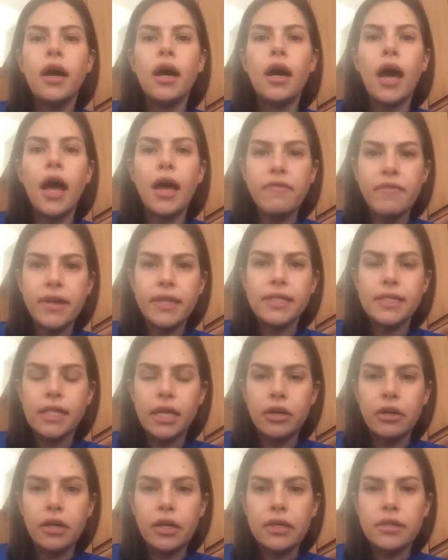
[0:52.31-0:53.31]
high-fat
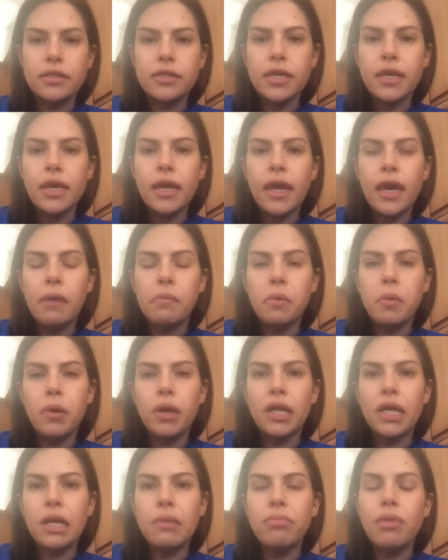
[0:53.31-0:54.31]
dairies, and we
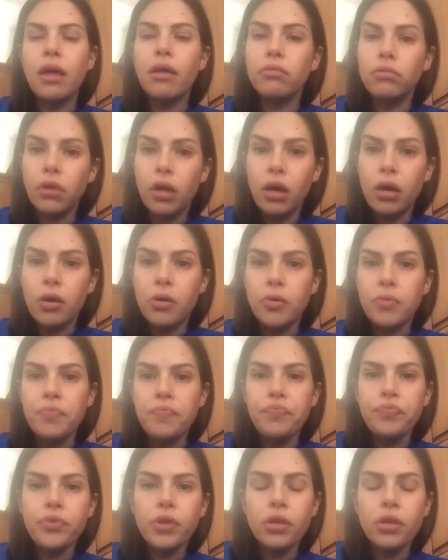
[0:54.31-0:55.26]
want to keep that low.